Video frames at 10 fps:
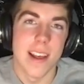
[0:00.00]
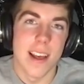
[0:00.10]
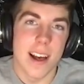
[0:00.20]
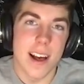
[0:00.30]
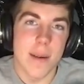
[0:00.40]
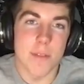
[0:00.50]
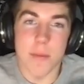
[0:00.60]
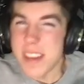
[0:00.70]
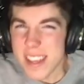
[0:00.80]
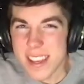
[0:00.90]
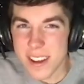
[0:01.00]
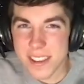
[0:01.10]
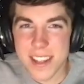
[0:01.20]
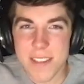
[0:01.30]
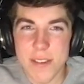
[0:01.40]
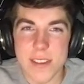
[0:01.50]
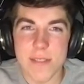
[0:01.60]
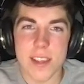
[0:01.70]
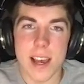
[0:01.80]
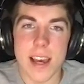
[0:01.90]
For me on the
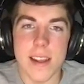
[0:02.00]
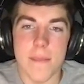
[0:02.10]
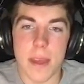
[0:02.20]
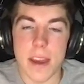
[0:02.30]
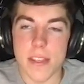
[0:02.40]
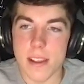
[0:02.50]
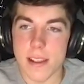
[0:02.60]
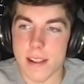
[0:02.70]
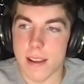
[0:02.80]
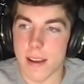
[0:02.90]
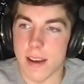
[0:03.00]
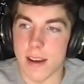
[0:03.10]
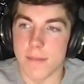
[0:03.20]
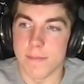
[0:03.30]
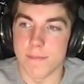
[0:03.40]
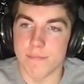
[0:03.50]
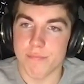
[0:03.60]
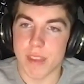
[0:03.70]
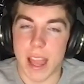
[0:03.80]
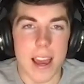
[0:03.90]
defensive side, I think
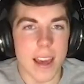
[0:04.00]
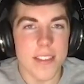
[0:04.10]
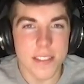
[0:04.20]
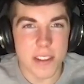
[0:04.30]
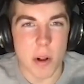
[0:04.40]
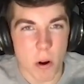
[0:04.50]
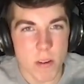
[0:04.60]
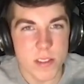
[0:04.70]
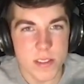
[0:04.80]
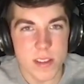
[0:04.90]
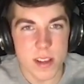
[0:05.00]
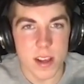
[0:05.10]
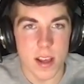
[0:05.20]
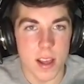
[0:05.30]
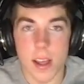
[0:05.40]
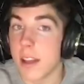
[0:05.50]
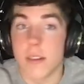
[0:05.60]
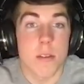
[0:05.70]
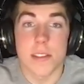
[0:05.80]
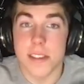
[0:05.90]
the guards, and
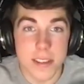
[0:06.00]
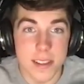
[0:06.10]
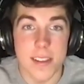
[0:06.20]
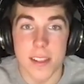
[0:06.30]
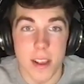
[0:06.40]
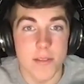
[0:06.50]
Christy loves